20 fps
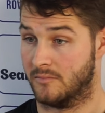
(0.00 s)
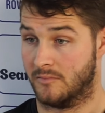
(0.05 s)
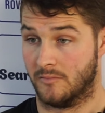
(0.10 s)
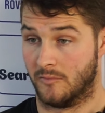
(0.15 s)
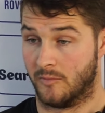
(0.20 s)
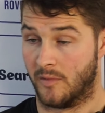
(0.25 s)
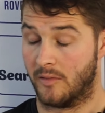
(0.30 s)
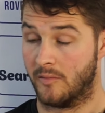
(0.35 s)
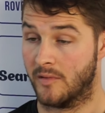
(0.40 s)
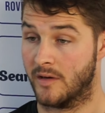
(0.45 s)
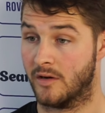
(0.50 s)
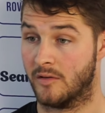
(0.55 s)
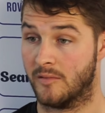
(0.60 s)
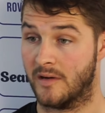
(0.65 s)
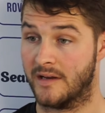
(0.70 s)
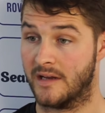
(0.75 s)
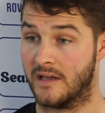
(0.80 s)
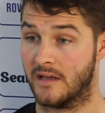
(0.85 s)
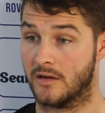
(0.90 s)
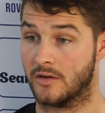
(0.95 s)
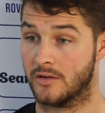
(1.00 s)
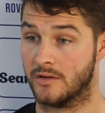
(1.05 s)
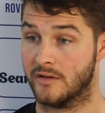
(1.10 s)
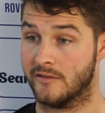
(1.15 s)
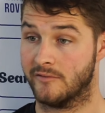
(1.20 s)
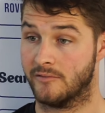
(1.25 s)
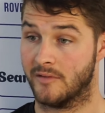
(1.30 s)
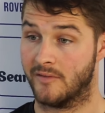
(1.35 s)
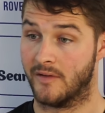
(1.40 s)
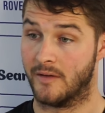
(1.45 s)
we were nowhere near good
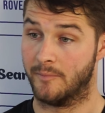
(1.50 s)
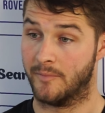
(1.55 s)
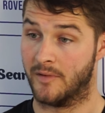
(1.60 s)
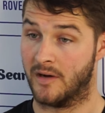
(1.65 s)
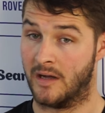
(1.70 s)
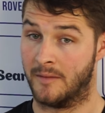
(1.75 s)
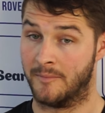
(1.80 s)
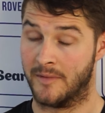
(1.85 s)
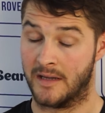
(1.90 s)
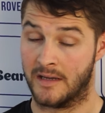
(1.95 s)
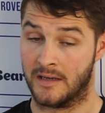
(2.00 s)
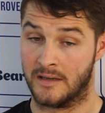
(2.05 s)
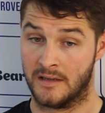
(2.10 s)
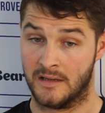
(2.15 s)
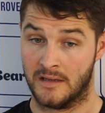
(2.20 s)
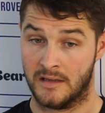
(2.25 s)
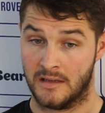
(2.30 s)
enough with it, but I mean,